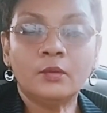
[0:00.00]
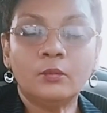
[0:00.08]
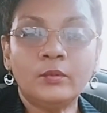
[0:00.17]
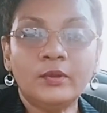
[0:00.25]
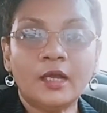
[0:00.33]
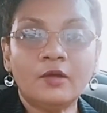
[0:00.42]

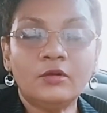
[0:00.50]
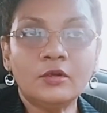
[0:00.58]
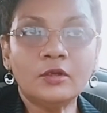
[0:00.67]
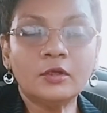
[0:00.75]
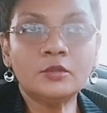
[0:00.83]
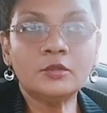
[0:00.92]
We have
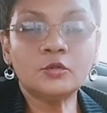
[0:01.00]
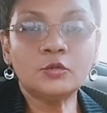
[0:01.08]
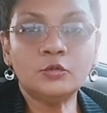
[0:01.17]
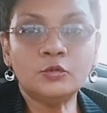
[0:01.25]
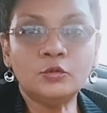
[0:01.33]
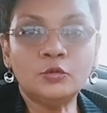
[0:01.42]
learned to
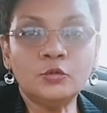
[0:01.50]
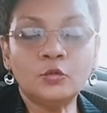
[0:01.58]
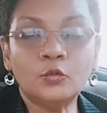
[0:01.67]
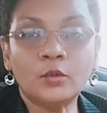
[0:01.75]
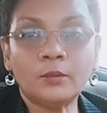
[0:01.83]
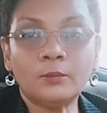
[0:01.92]

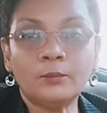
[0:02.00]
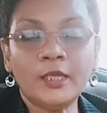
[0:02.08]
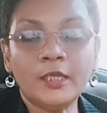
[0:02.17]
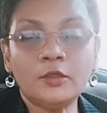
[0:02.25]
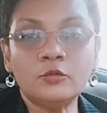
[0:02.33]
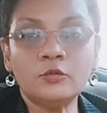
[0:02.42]
do,
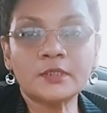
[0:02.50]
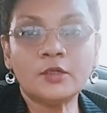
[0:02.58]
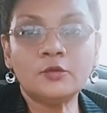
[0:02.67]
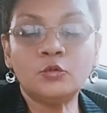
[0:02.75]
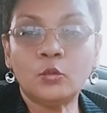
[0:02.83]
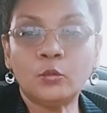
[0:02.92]
make use
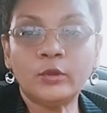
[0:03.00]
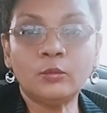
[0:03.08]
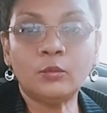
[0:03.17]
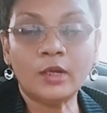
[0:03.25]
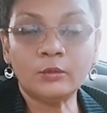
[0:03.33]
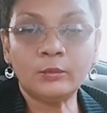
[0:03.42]
and do with
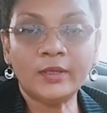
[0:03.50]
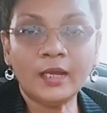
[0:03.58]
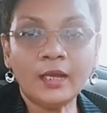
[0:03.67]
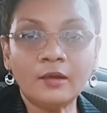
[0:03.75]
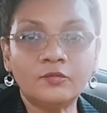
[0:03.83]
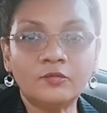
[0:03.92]
what we
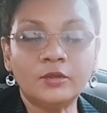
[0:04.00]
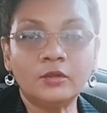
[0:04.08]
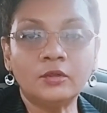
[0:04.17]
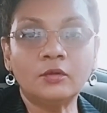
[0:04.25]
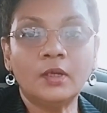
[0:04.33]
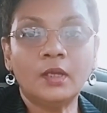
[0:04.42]
have, you
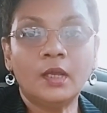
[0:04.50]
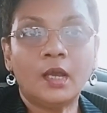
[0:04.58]
know.